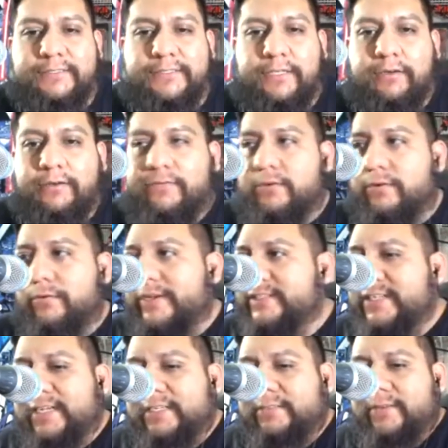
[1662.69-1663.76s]
know if you're a Red
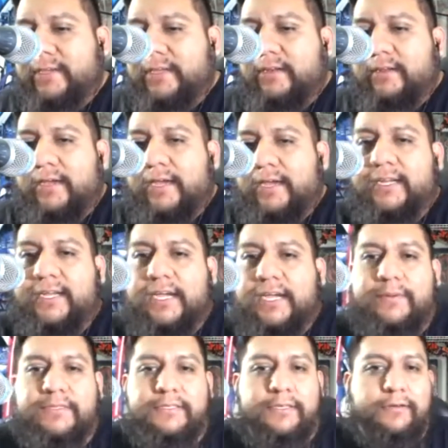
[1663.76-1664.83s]
Sox fan on the
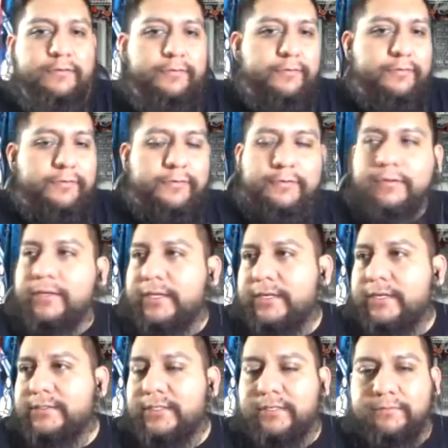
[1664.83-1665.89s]
comments here. Hit
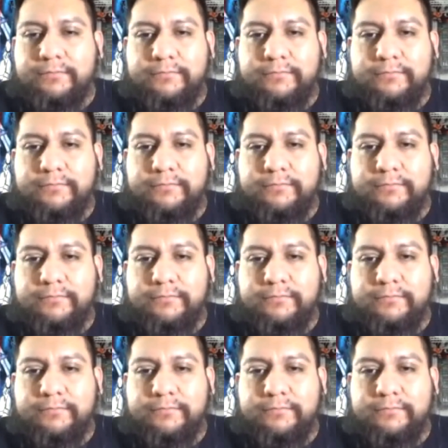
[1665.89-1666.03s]
us up.